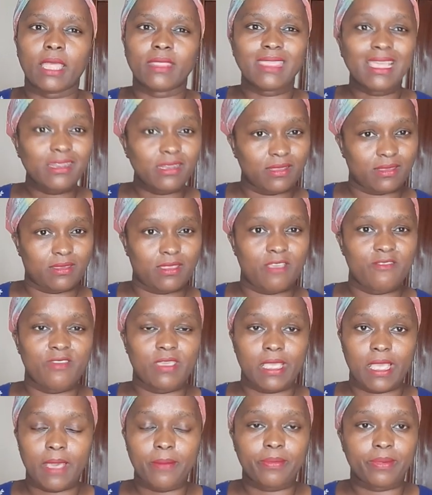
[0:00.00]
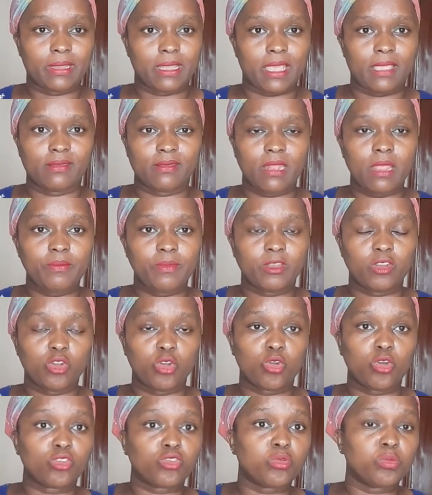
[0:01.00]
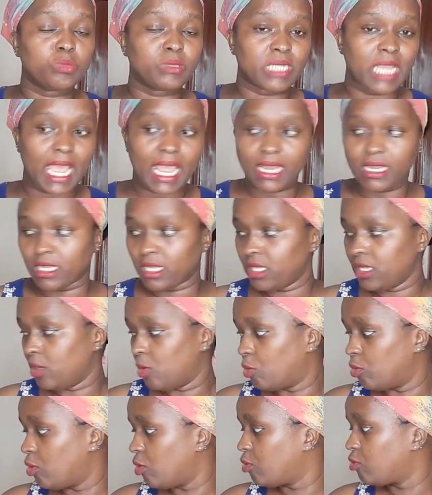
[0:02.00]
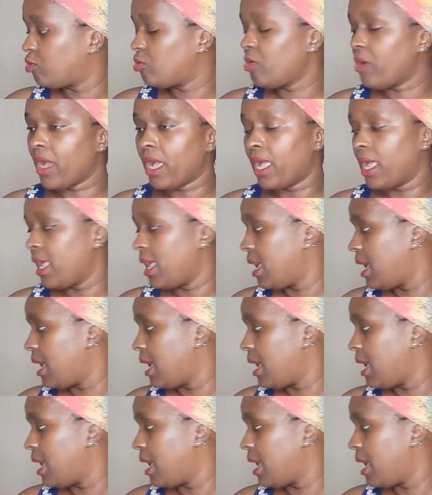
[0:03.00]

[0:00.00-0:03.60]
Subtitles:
That is saving up, guys. Let me tell you, because mtaani unauziwa,